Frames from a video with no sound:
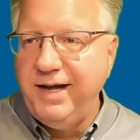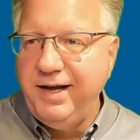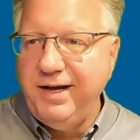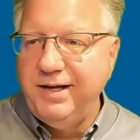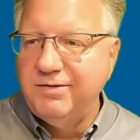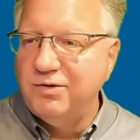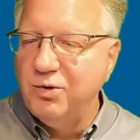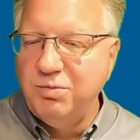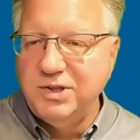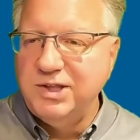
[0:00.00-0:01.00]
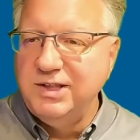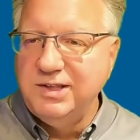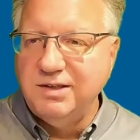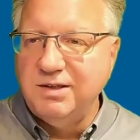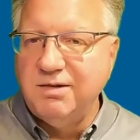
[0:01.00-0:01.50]
it's so much
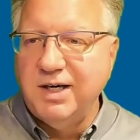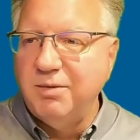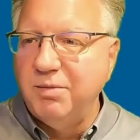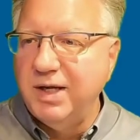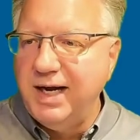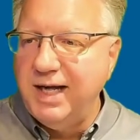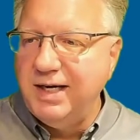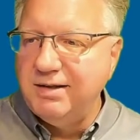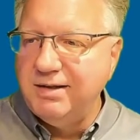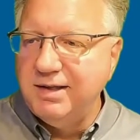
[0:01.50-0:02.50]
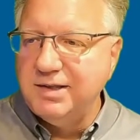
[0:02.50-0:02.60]
easier, right? I'm going to edit this.